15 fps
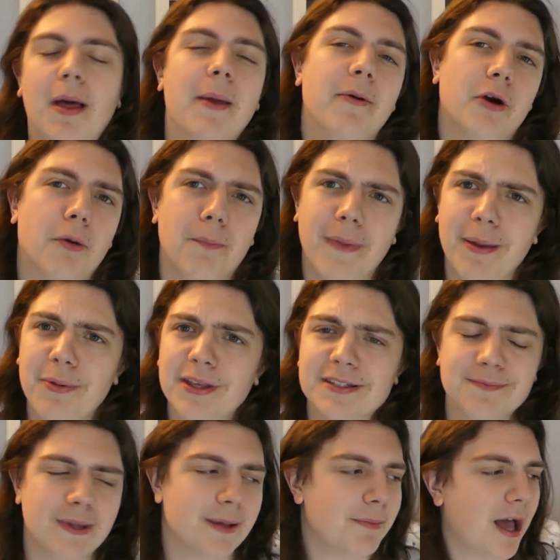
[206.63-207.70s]
I don't know, maybe it's
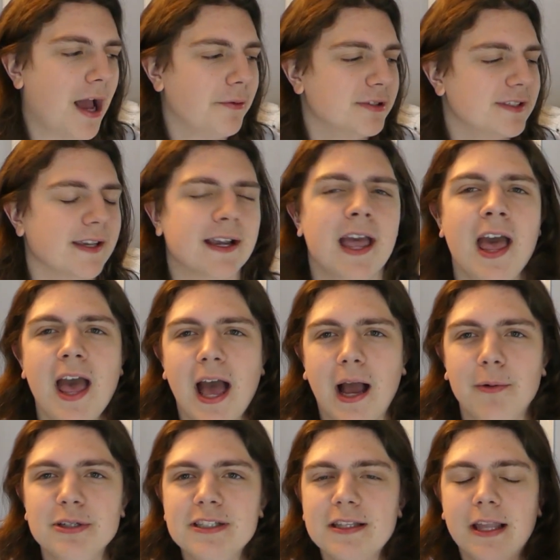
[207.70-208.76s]
me, but I
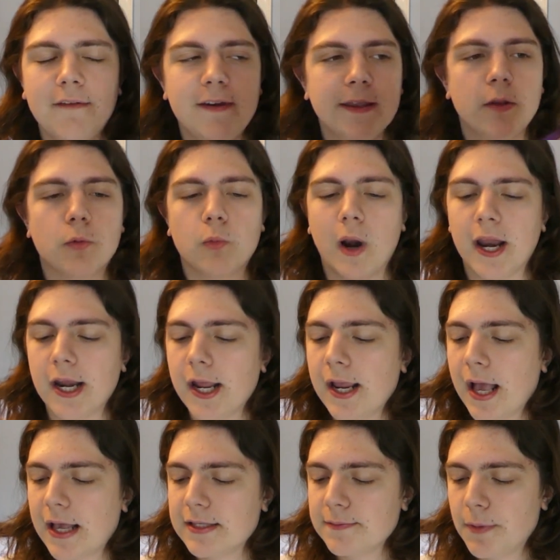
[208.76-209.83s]
wasn't loving the writing
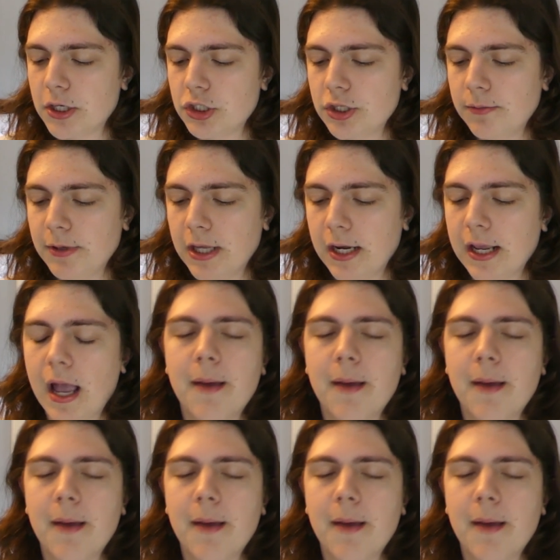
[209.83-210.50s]
as much in the beginning.